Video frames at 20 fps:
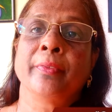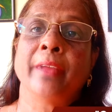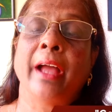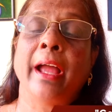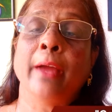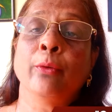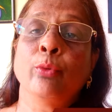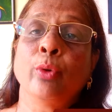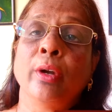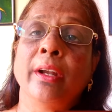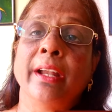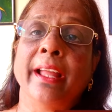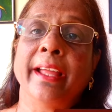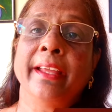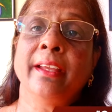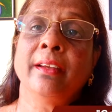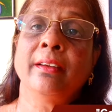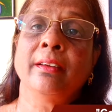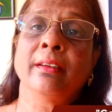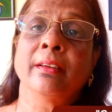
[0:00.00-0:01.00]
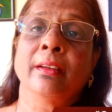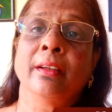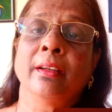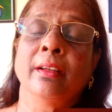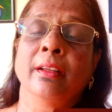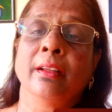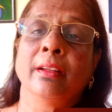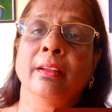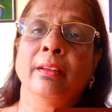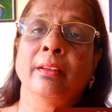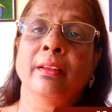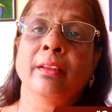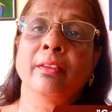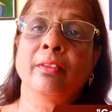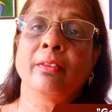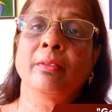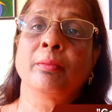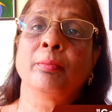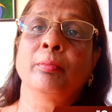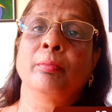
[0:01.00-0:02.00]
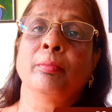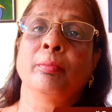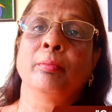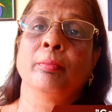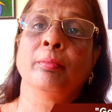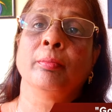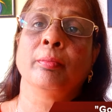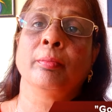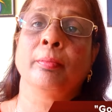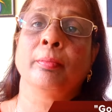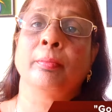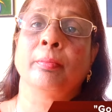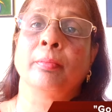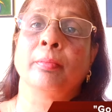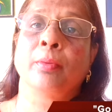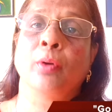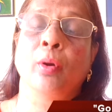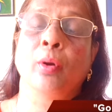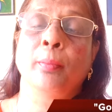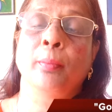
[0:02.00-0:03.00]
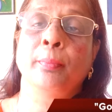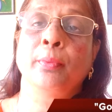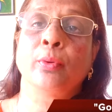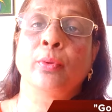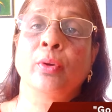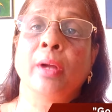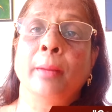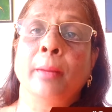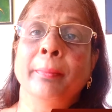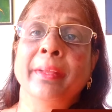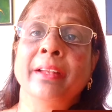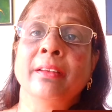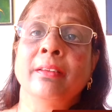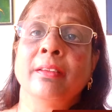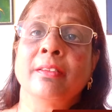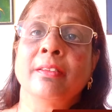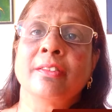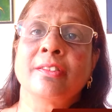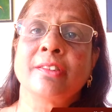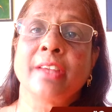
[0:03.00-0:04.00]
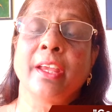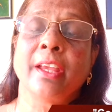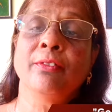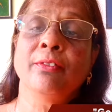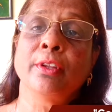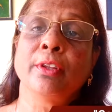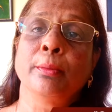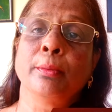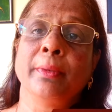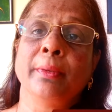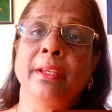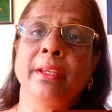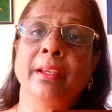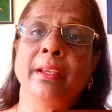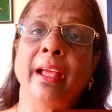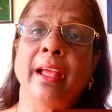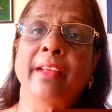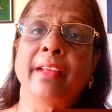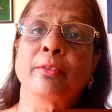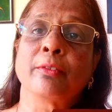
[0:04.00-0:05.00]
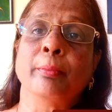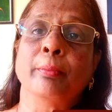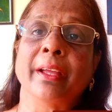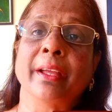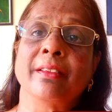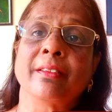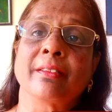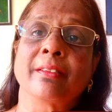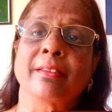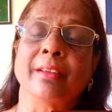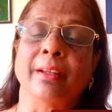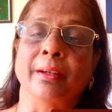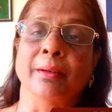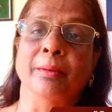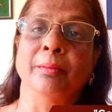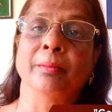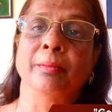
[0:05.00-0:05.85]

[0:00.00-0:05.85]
I would like this to come and stay with me as my son.